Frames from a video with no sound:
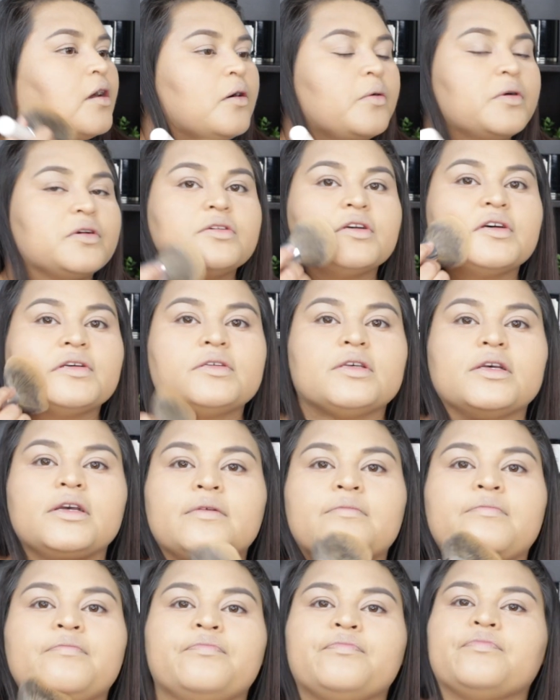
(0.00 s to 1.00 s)
So we shall
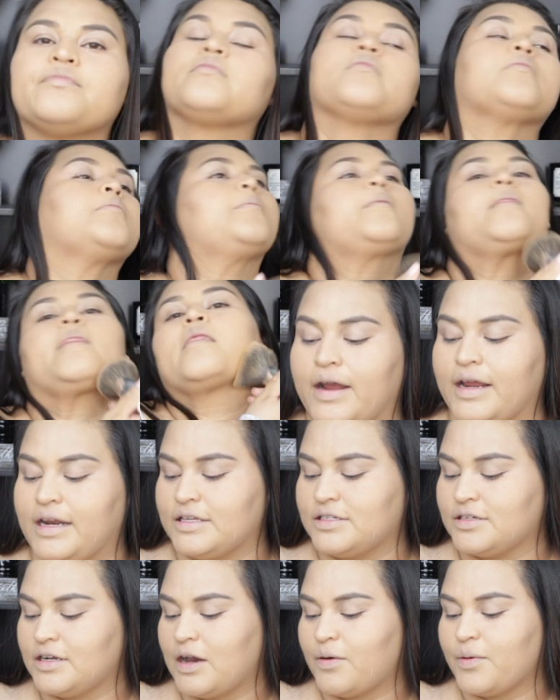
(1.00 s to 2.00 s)
see.
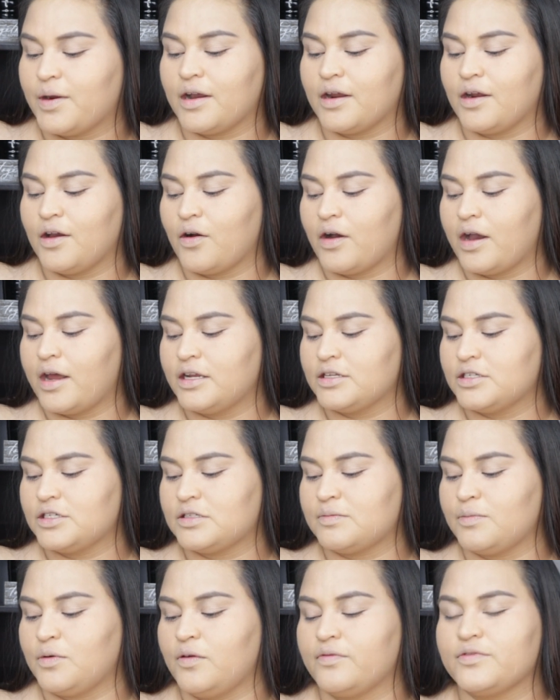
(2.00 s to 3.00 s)
Alrighty, so now we're gonna go ahead
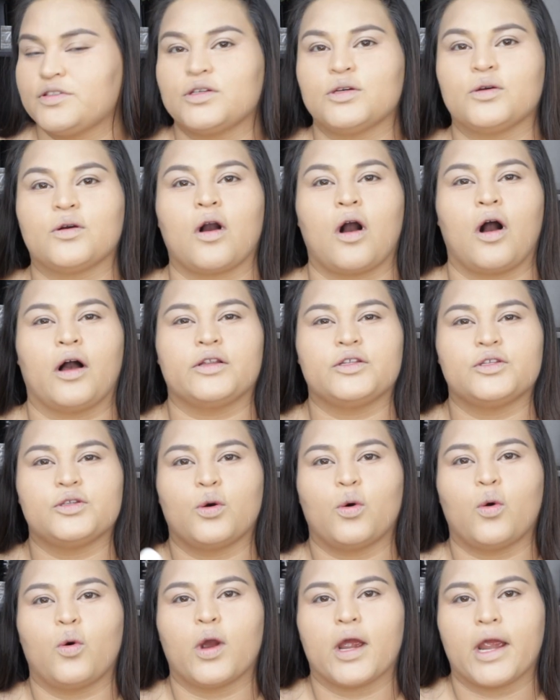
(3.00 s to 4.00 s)
and just move to
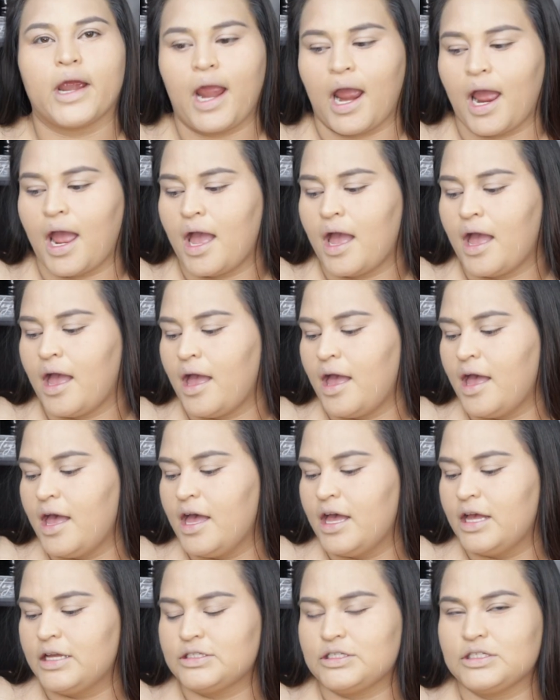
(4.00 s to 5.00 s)
contour,
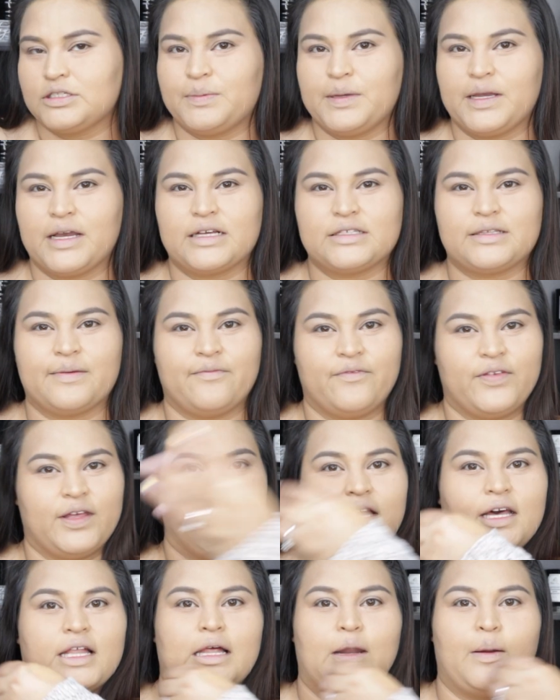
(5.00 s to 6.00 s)
just because I'm
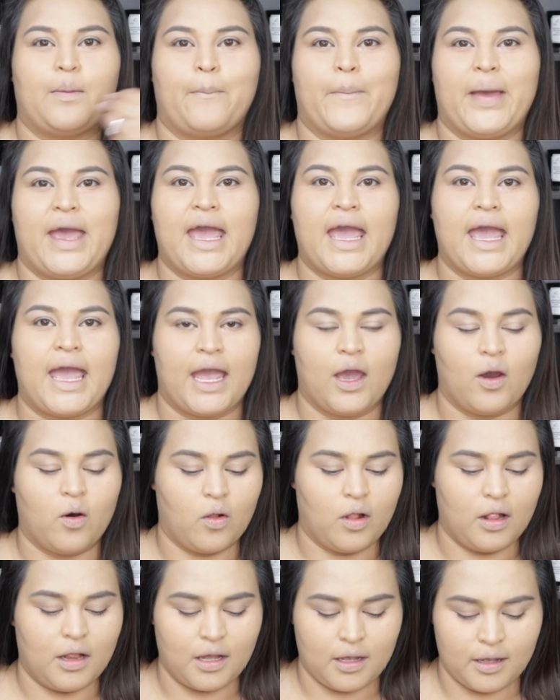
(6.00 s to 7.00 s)
feeling a little
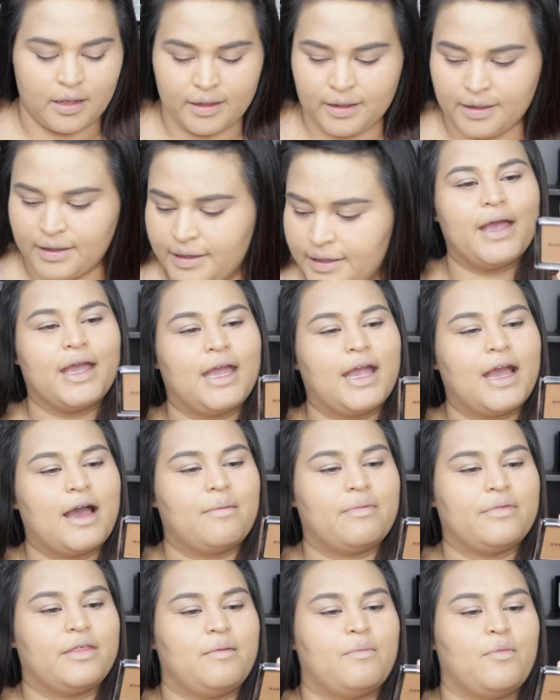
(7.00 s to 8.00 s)
pale. I'm
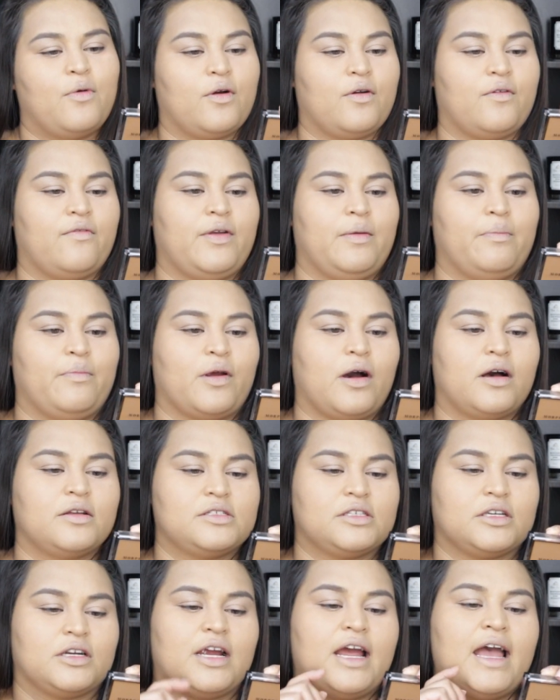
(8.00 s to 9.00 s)
picking up the Morphe
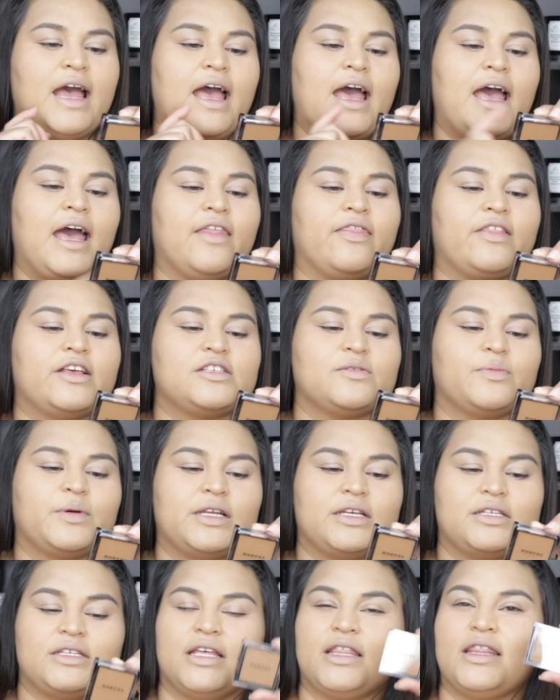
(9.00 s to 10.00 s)
bronzer, and this
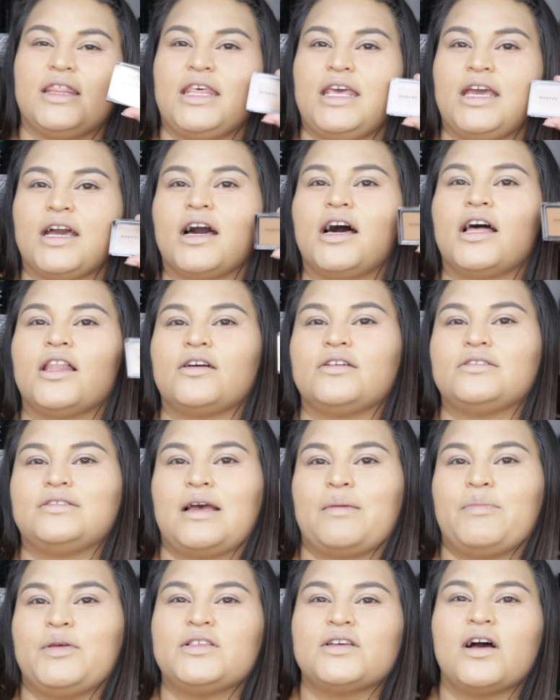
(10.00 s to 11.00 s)
one is in the
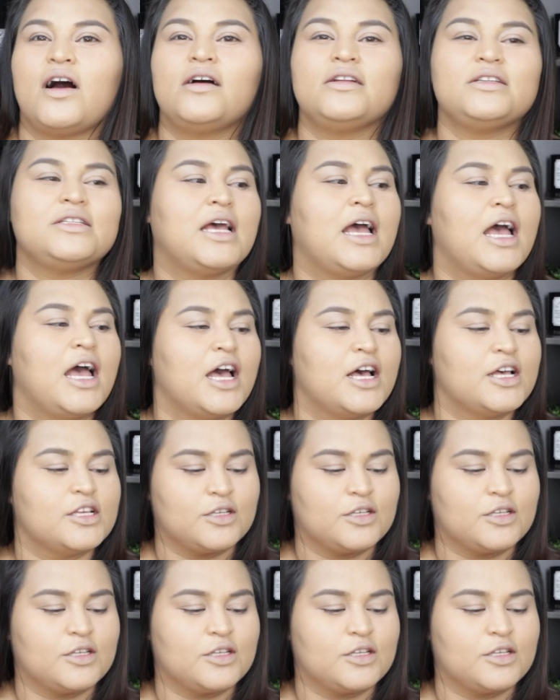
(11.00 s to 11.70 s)
color Debutante.